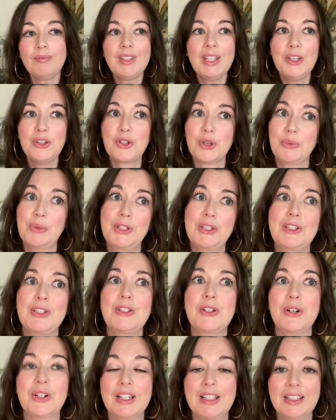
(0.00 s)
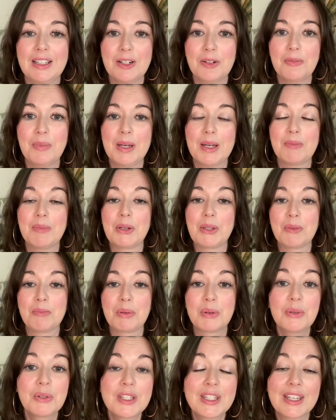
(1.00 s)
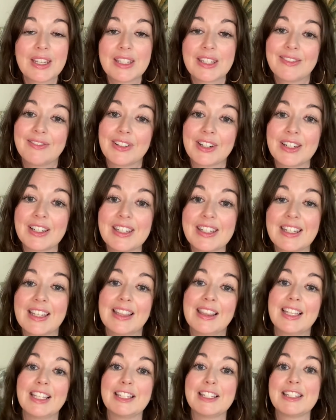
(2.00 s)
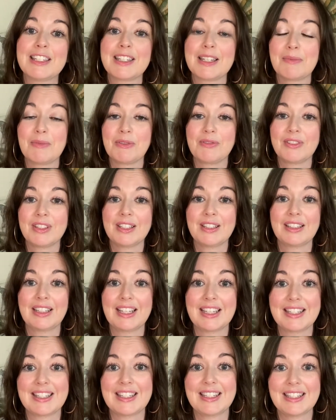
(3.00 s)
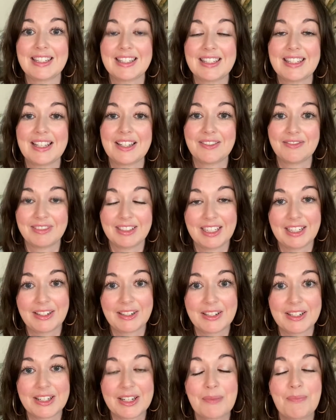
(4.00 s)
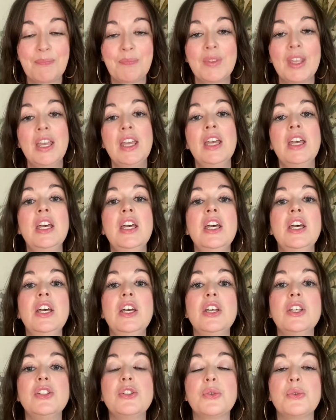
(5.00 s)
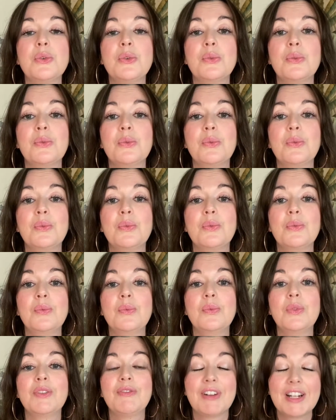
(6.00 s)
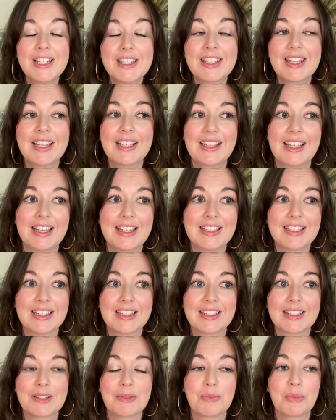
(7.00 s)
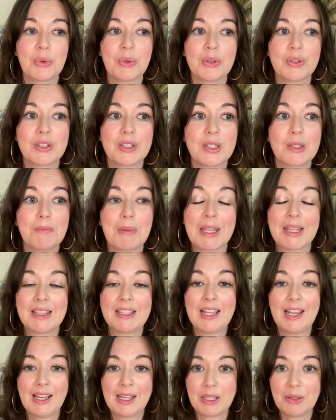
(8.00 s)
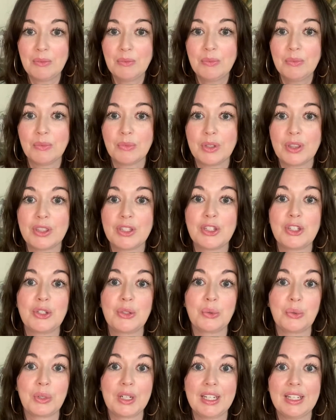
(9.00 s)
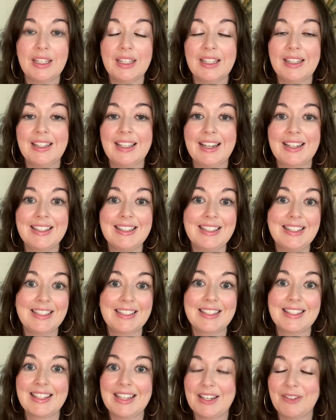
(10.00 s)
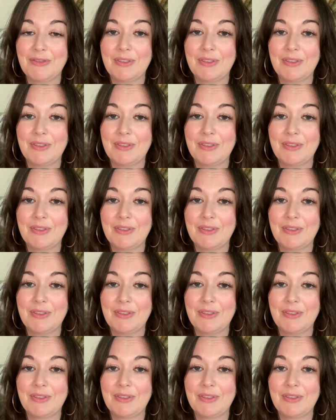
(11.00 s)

So I want to talk a little bit about the process first and then some of the lessons that I've learned. So the first thing that I did was spend time with the story and the ideas that